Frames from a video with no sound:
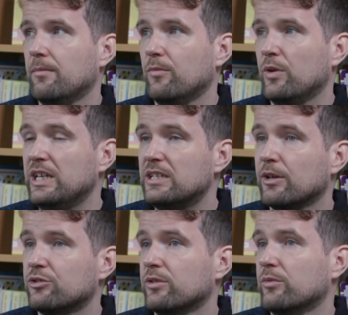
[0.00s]
we need to
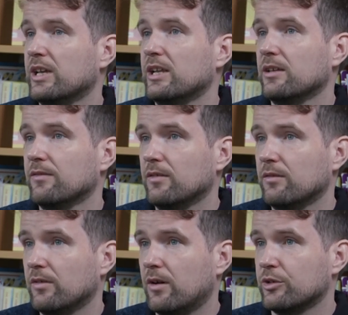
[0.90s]
make sure that we're getting
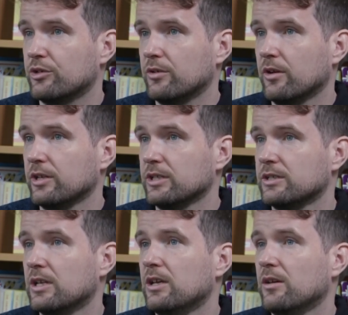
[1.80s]
our return on it.
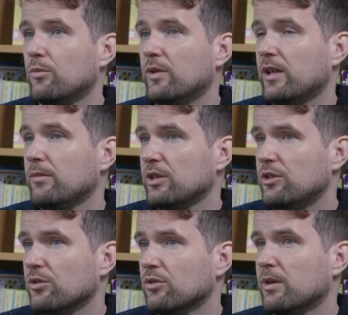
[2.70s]
With
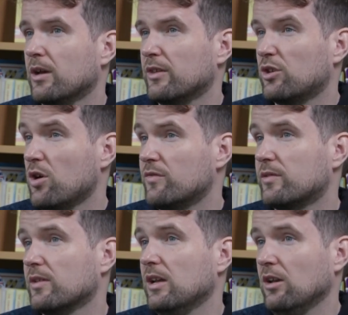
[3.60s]
LbQ, because it
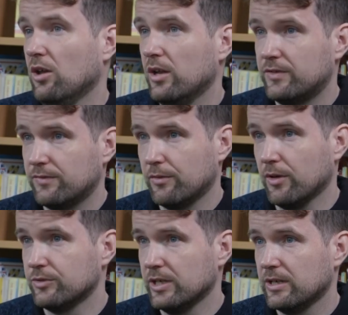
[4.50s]
covers a lot of different
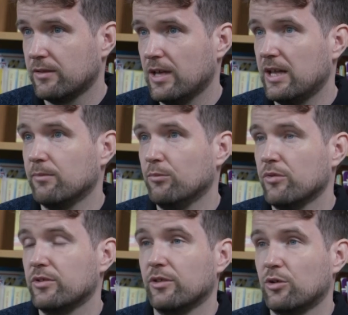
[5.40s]
subjects and
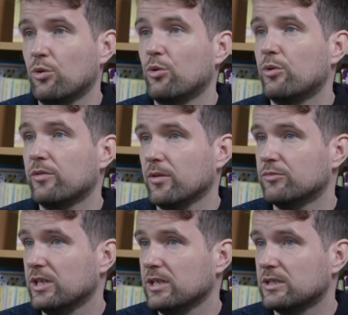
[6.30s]
mostly the core
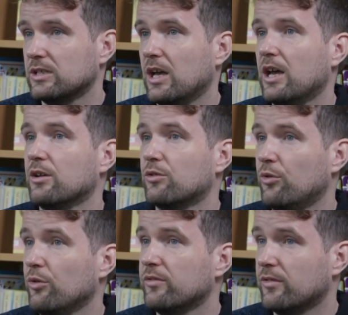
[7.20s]
subjects and
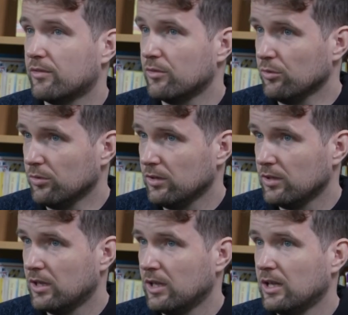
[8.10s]
across the school,